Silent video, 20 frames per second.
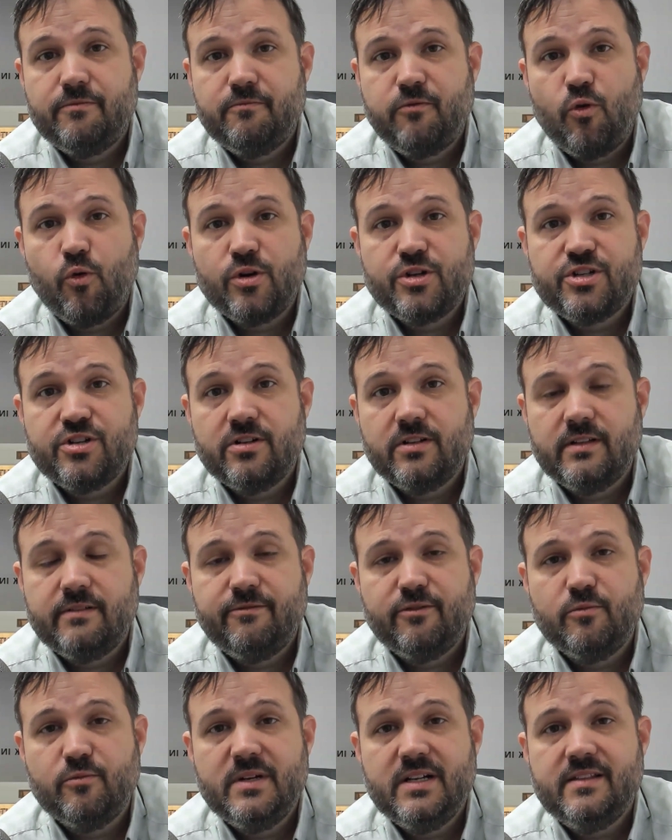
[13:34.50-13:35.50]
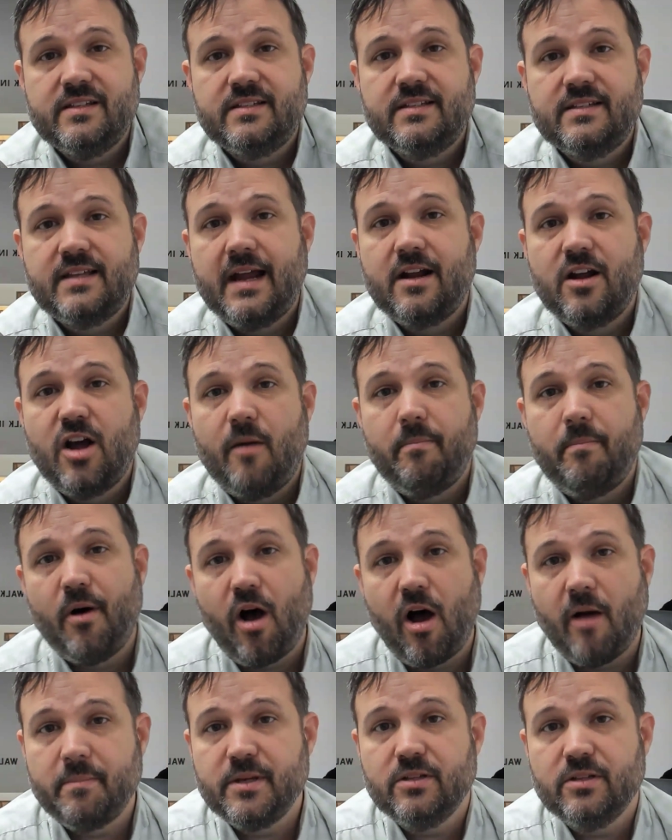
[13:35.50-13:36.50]
fortunately for me, the site got
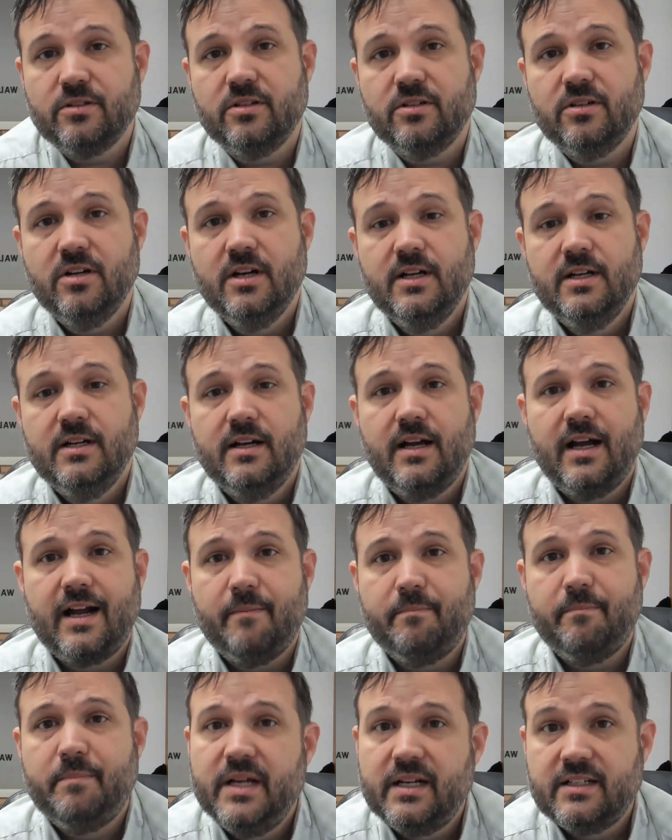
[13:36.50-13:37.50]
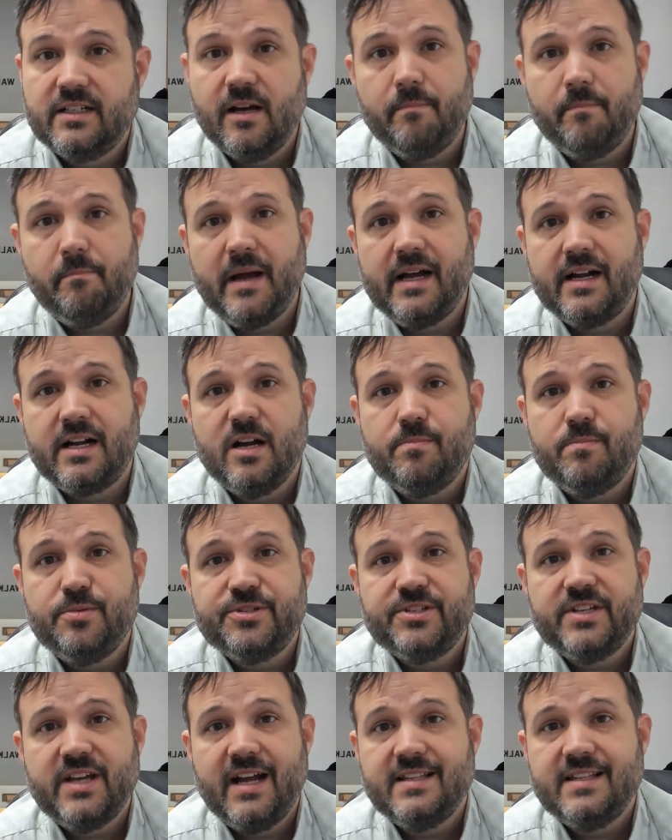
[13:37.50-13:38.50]
popular. I got picked up by a couple
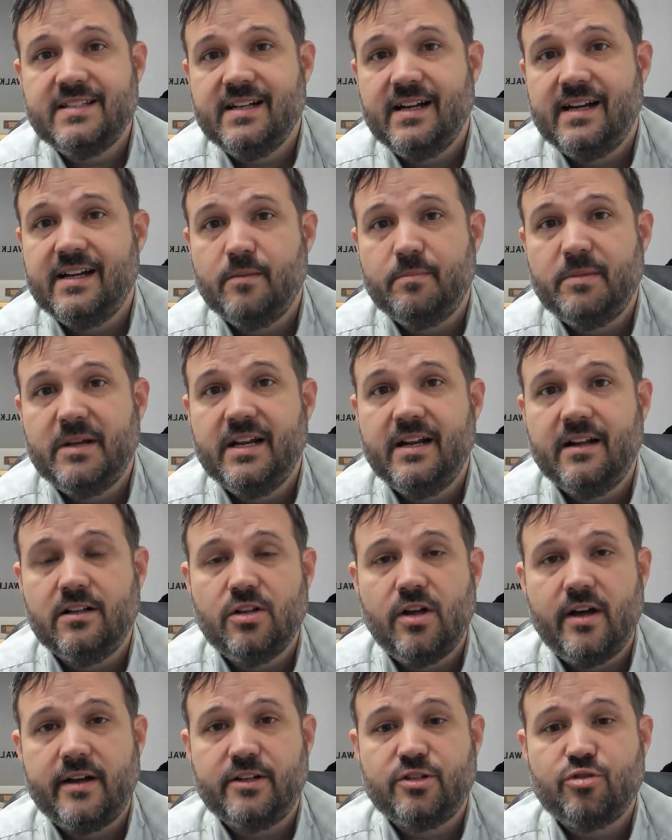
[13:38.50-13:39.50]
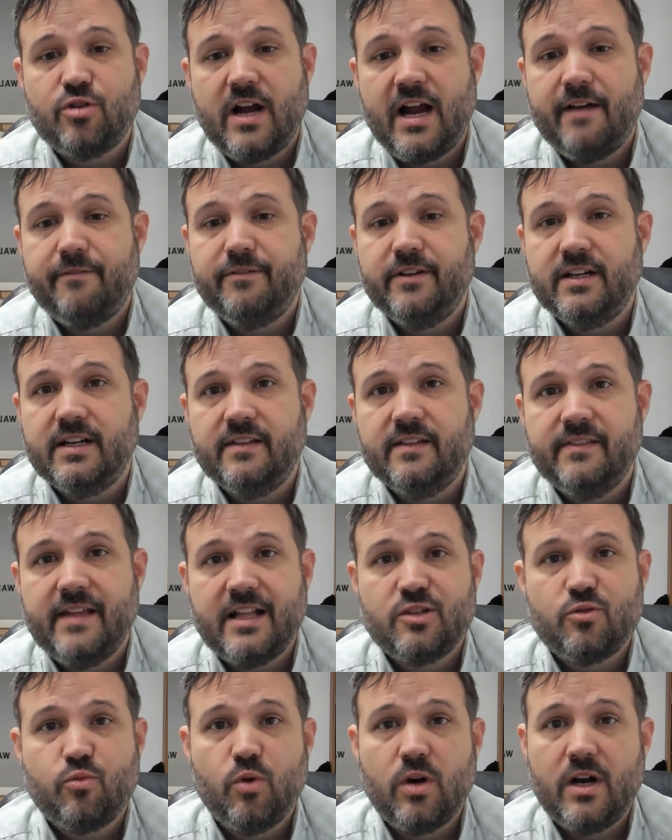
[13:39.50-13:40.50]
sites, and I ended up getting a lot of traffic, and
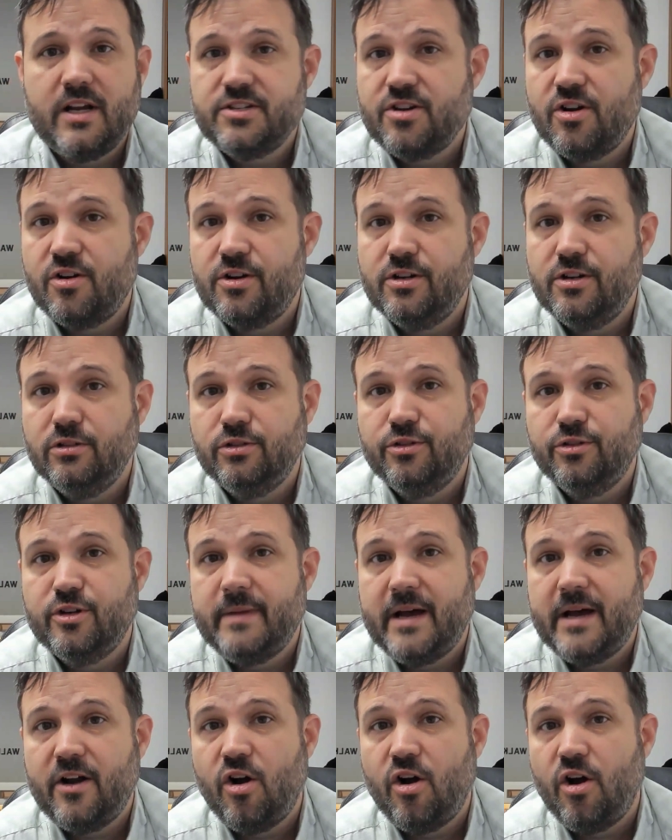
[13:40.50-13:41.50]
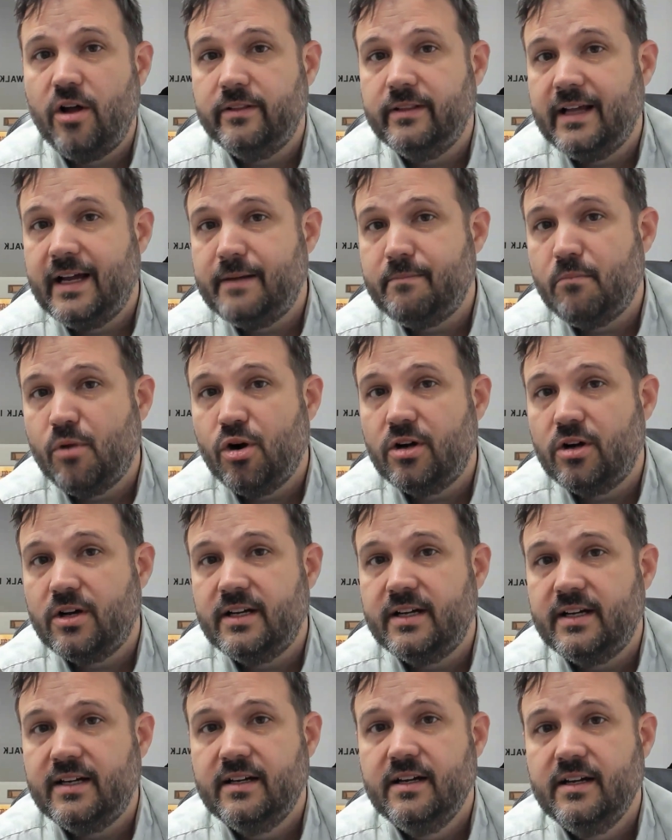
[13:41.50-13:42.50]
that's where I started to learn about online
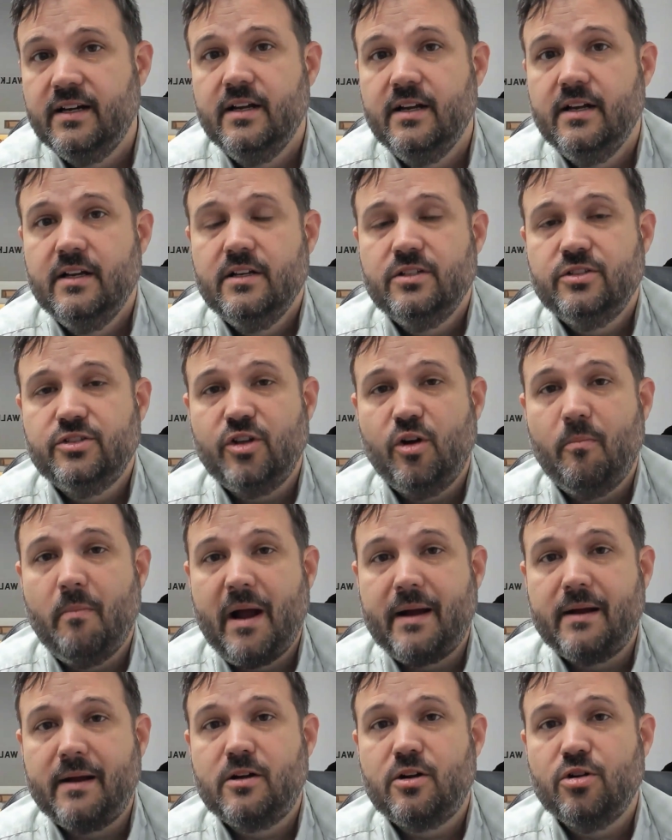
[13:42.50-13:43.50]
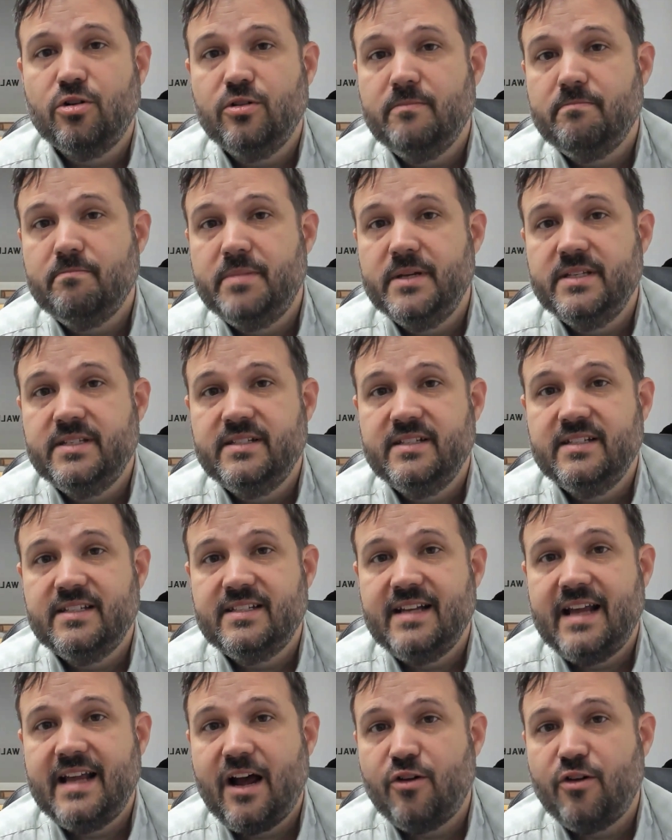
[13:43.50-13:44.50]
marketing. So my current
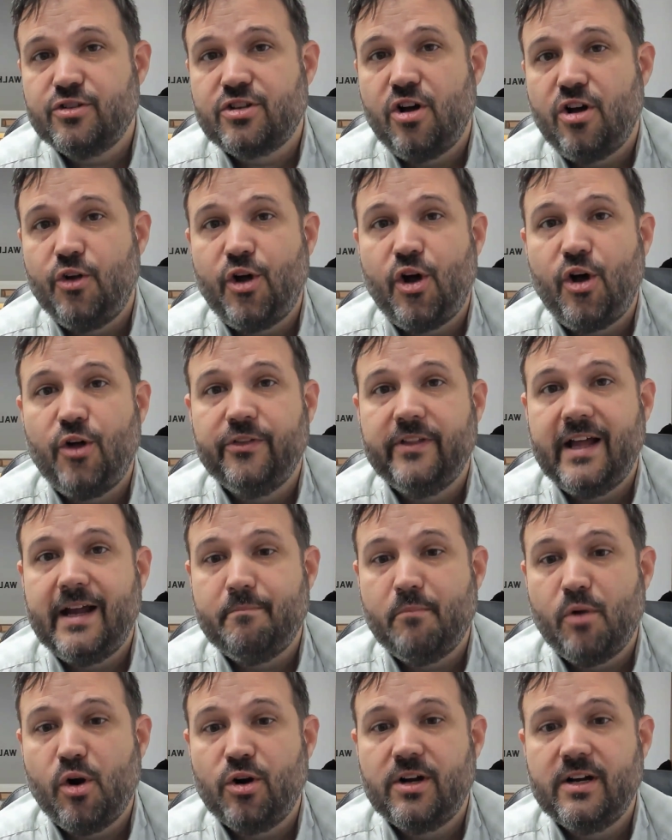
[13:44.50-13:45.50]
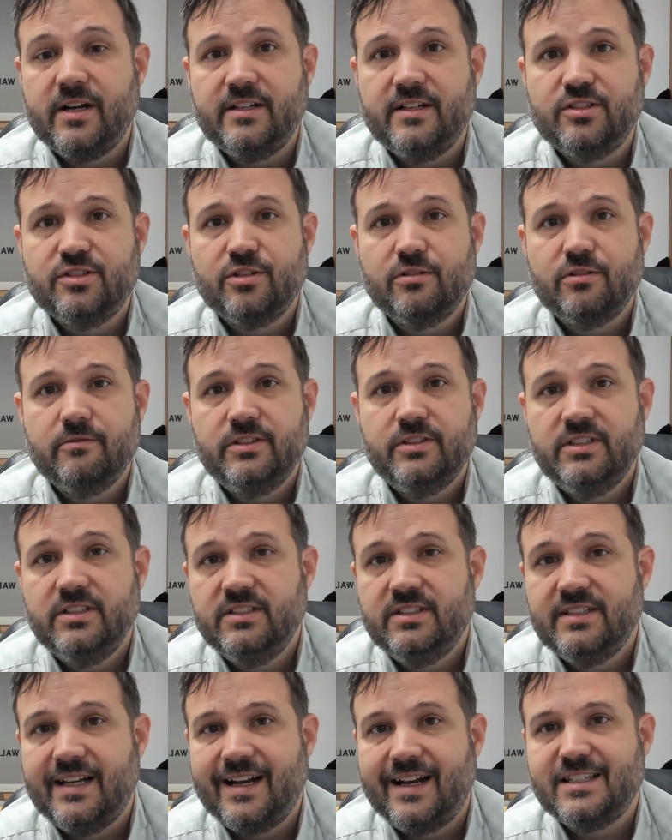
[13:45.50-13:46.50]
business now is called Online Marketing
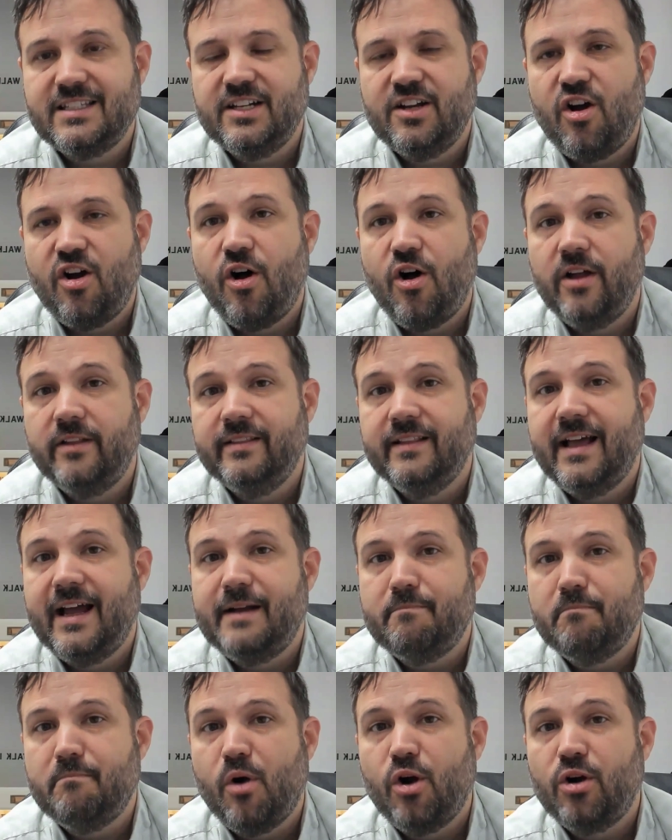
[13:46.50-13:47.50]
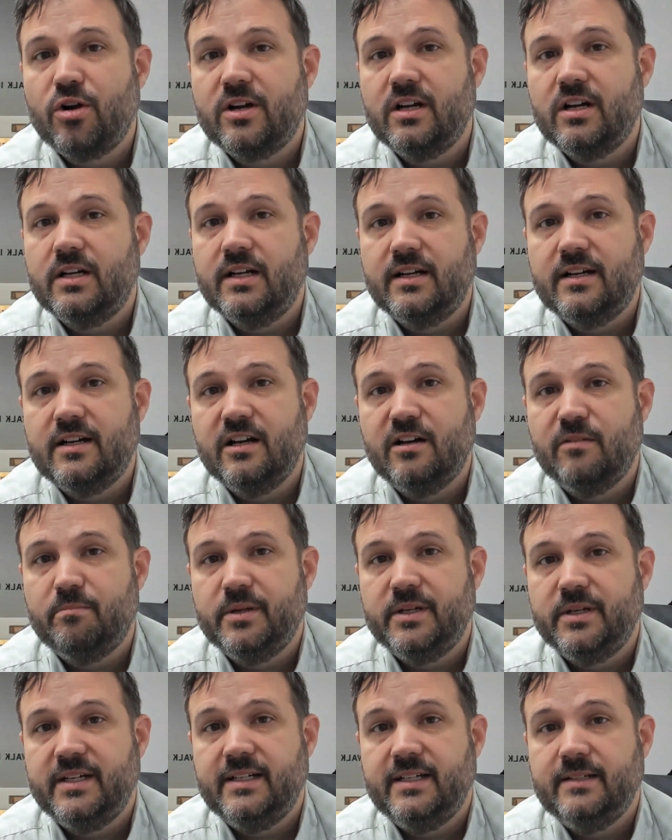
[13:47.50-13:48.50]
Services, and that's an online marketing
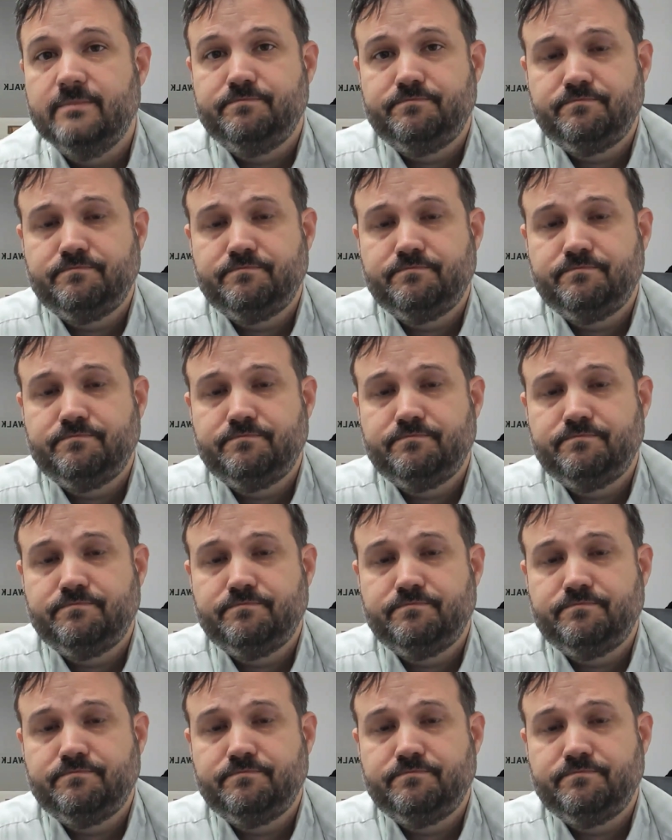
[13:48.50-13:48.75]
company